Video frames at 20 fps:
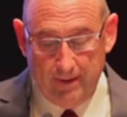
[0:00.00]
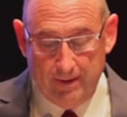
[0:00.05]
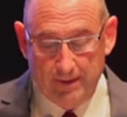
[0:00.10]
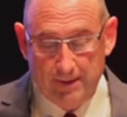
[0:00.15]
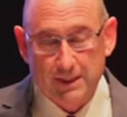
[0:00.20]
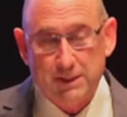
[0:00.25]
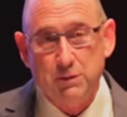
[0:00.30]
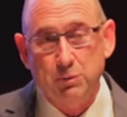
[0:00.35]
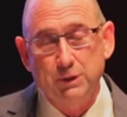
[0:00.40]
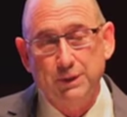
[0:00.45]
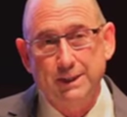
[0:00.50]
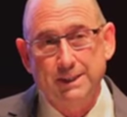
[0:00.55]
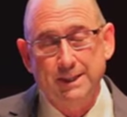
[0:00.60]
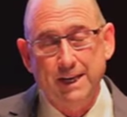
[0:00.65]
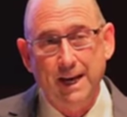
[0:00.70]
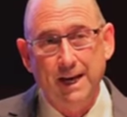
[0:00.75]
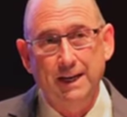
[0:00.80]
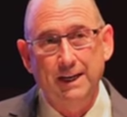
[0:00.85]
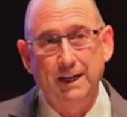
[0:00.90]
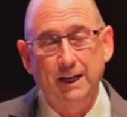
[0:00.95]
This would
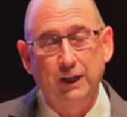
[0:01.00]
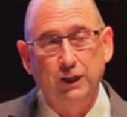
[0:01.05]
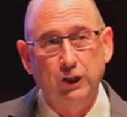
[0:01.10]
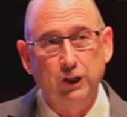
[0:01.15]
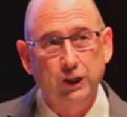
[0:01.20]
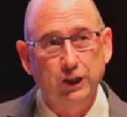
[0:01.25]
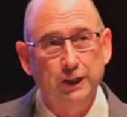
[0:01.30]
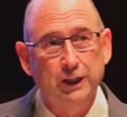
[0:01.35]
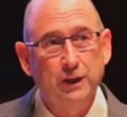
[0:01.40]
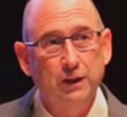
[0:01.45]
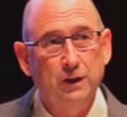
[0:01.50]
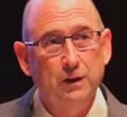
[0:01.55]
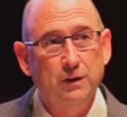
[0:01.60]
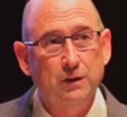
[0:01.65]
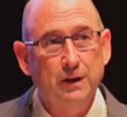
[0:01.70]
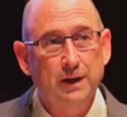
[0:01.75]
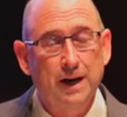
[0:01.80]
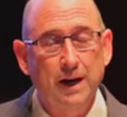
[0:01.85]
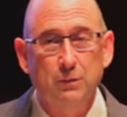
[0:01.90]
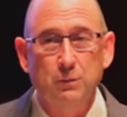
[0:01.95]
send a
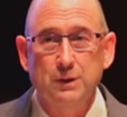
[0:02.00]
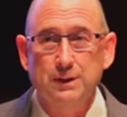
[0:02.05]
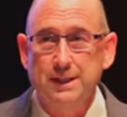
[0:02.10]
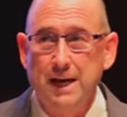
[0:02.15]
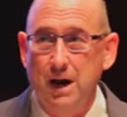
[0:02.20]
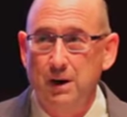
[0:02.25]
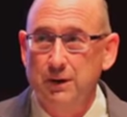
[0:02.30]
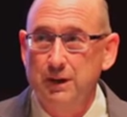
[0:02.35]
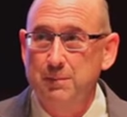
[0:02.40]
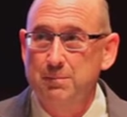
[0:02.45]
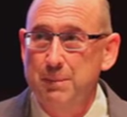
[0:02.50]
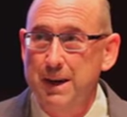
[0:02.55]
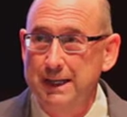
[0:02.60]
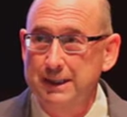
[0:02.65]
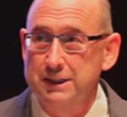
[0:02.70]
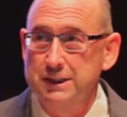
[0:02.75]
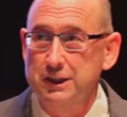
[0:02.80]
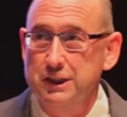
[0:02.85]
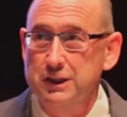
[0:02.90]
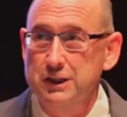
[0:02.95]
clear and resounding
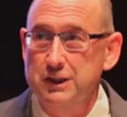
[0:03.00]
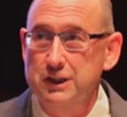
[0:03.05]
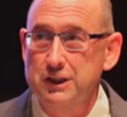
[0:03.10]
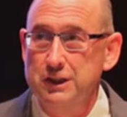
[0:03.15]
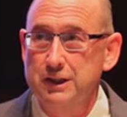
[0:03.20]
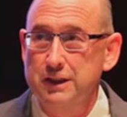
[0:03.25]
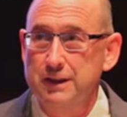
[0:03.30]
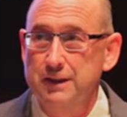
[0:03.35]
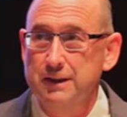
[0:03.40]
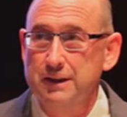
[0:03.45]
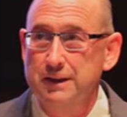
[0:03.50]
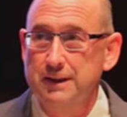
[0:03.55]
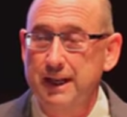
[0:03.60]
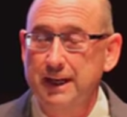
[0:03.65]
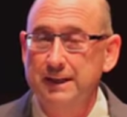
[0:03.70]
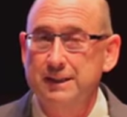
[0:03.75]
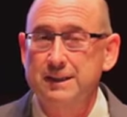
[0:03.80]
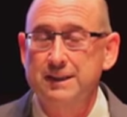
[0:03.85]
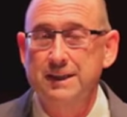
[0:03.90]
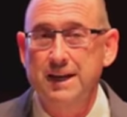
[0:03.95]
message that
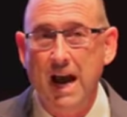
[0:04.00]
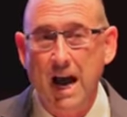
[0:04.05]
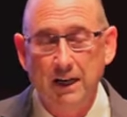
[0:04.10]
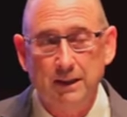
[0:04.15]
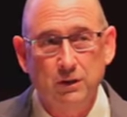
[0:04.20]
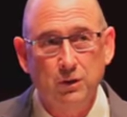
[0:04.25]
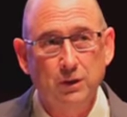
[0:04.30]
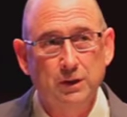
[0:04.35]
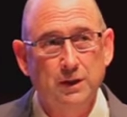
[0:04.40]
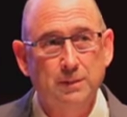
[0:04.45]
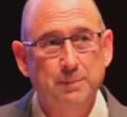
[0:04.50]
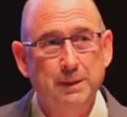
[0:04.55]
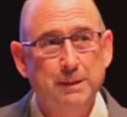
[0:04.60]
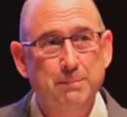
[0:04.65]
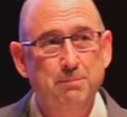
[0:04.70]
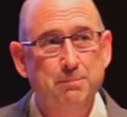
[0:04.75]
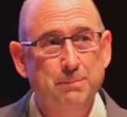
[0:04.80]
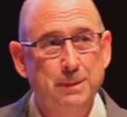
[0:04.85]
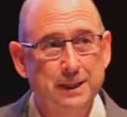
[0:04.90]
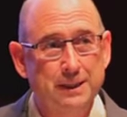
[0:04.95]
it's not going to be
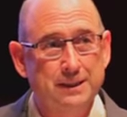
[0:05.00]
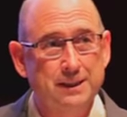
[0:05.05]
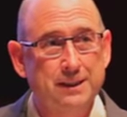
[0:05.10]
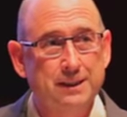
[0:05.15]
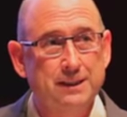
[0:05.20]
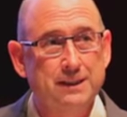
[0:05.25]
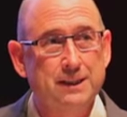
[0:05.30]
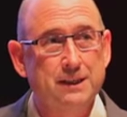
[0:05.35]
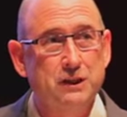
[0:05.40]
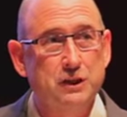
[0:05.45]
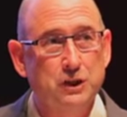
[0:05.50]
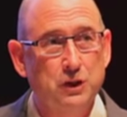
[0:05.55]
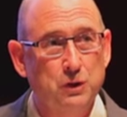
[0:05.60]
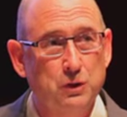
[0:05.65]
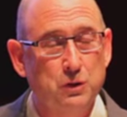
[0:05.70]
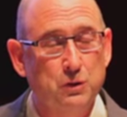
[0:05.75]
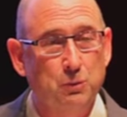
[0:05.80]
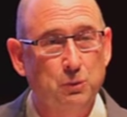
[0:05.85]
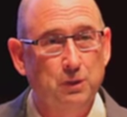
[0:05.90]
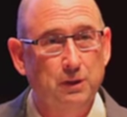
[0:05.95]
business as
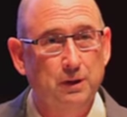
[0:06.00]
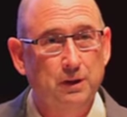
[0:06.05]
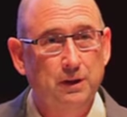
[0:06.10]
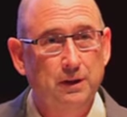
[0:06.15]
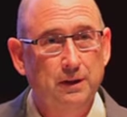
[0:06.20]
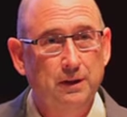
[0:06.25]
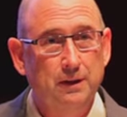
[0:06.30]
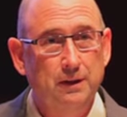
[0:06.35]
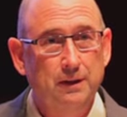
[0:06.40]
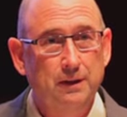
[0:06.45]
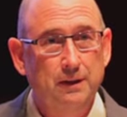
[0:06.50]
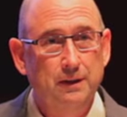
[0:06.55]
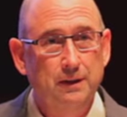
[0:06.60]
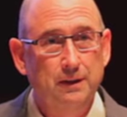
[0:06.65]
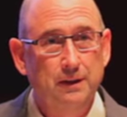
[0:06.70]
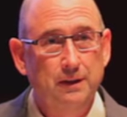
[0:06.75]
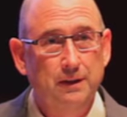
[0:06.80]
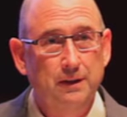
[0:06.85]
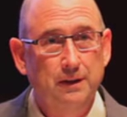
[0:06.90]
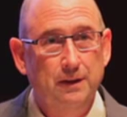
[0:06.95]
usual,
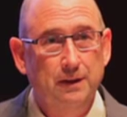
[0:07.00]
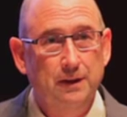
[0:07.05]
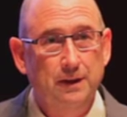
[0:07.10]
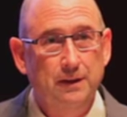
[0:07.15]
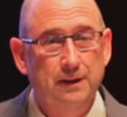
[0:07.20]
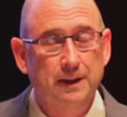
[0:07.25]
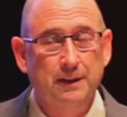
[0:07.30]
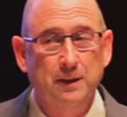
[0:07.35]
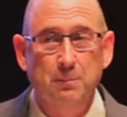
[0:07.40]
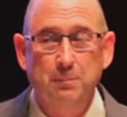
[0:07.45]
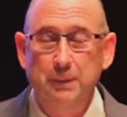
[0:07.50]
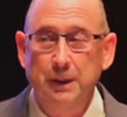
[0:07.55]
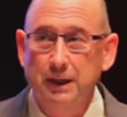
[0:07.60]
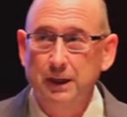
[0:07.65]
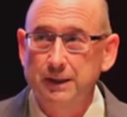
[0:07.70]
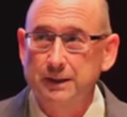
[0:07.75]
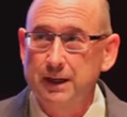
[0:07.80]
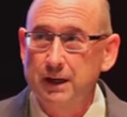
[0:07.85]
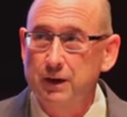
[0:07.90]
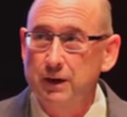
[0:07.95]
that the
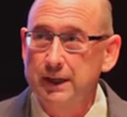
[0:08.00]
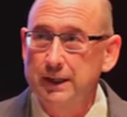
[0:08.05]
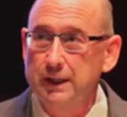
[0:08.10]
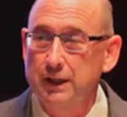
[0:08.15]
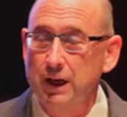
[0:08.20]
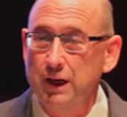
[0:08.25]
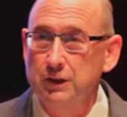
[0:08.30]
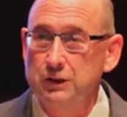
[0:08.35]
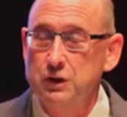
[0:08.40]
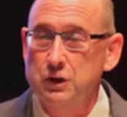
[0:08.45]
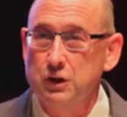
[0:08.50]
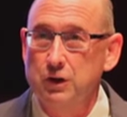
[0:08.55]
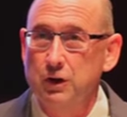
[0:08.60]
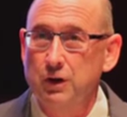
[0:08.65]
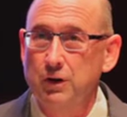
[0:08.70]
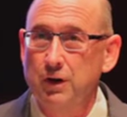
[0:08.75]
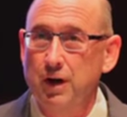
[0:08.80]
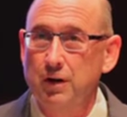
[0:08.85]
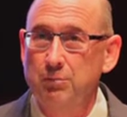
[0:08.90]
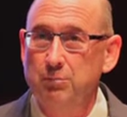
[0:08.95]
military
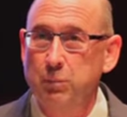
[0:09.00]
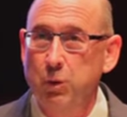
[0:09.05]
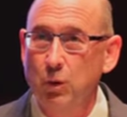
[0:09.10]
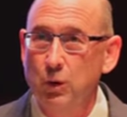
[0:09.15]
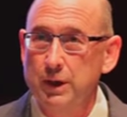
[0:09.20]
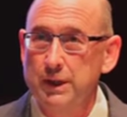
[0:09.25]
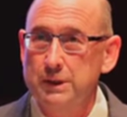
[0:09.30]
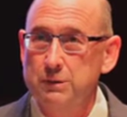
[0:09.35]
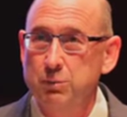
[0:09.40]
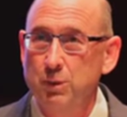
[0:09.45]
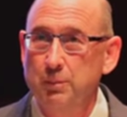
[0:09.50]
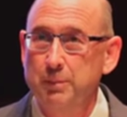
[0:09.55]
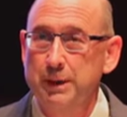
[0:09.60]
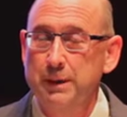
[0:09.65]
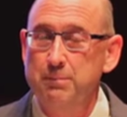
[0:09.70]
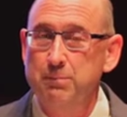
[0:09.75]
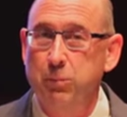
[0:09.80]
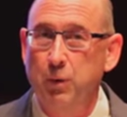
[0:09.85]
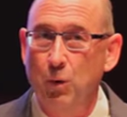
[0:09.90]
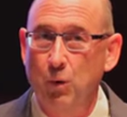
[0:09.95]
culture of boys will be
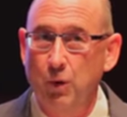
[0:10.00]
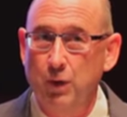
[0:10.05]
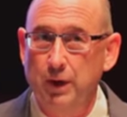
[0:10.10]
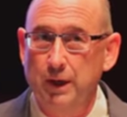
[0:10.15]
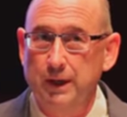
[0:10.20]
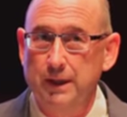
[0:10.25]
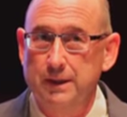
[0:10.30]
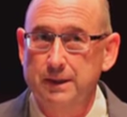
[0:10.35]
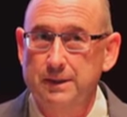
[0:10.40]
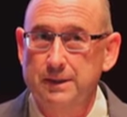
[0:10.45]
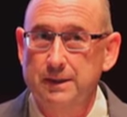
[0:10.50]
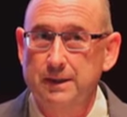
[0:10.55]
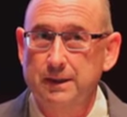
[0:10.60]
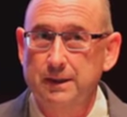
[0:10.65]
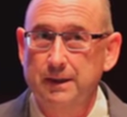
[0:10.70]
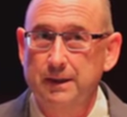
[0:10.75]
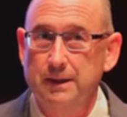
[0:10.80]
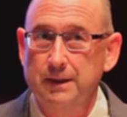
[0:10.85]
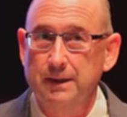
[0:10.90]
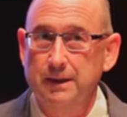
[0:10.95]
boys
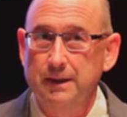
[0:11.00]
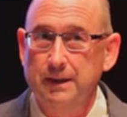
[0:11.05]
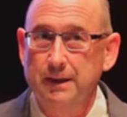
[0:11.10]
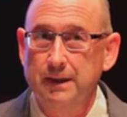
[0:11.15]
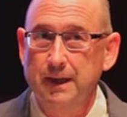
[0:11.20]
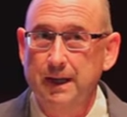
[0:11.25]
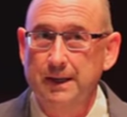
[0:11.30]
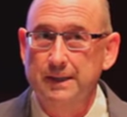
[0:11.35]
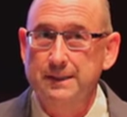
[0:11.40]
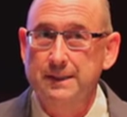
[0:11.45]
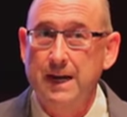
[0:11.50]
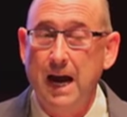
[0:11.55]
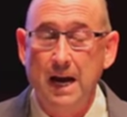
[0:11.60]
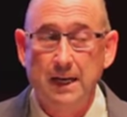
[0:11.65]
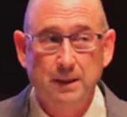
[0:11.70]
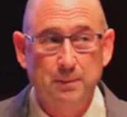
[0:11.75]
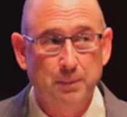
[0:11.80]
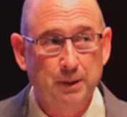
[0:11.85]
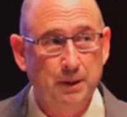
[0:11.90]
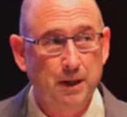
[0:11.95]
has
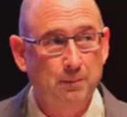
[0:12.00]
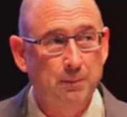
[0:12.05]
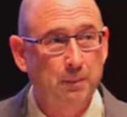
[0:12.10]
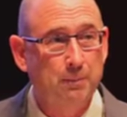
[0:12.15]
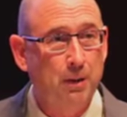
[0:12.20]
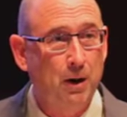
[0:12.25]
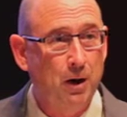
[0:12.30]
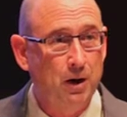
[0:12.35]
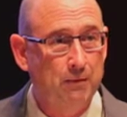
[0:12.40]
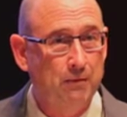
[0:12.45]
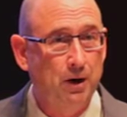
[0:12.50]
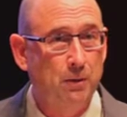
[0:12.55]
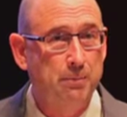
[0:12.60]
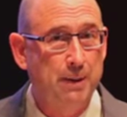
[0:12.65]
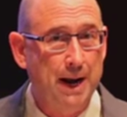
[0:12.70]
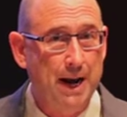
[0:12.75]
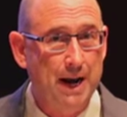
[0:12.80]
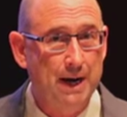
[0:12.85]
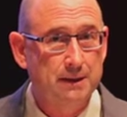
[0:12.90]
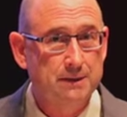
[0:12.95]
got to become a part of our
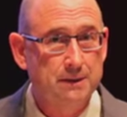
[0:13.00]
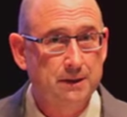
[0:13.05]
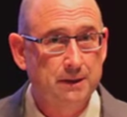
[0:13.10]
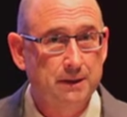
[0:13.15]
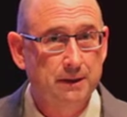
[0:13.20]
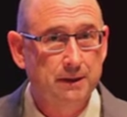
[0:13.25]
past.